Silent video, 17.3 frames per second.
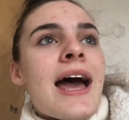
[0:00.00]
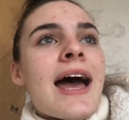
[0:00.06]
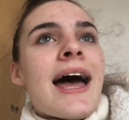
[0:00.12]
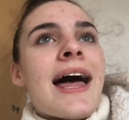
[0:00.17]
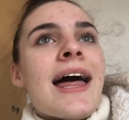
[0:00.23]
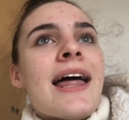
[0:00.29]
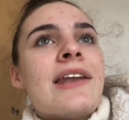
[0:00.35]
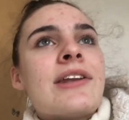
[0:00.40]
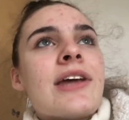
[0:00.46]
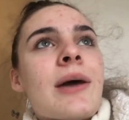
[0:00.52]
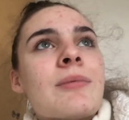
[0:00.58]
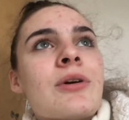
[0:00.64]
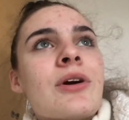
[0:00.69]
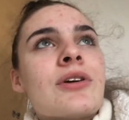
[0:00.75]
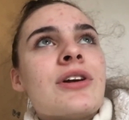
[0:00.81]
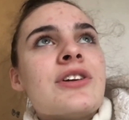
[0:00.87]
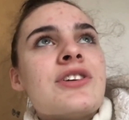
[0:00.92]
and
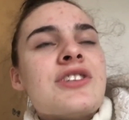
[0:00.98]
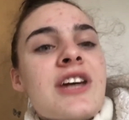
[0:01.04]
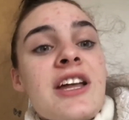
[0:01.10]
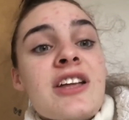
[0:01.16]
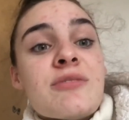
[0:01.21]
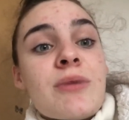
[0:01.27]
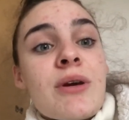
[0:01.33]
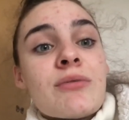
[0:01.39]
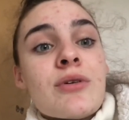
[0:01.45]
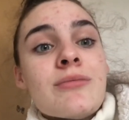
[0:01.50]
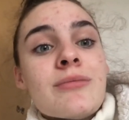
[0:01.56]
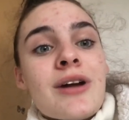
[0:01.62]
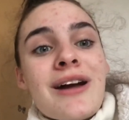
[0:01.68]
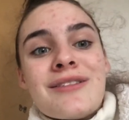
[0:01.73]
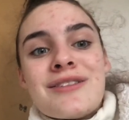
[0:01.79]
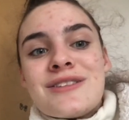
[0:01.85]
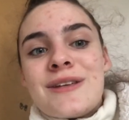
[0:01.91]
I'm gonna change my room
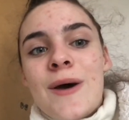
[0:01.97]
around,